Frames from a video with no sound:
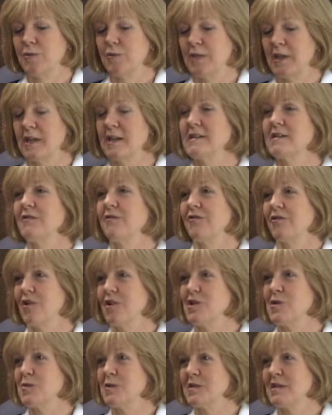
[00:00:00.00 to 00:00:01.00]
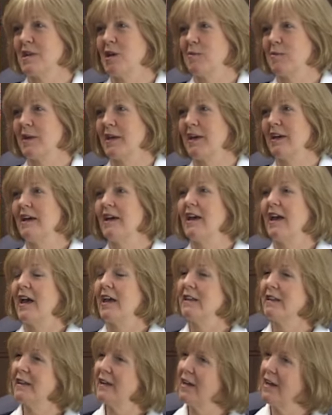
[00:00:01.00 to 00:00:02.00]
because the frost was coming.
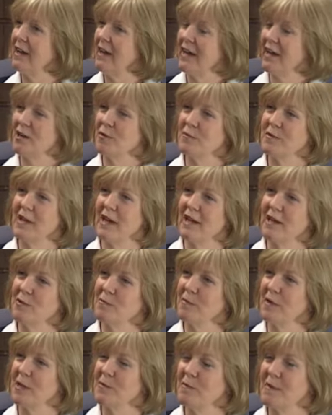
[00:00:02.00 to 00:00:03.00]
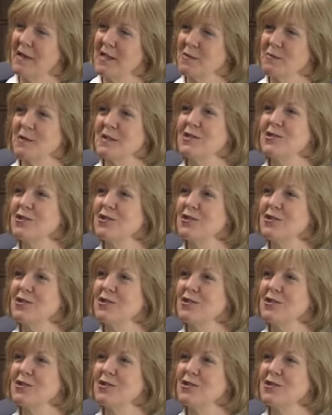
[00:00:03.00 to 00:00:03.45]
And then I had them down in my basement,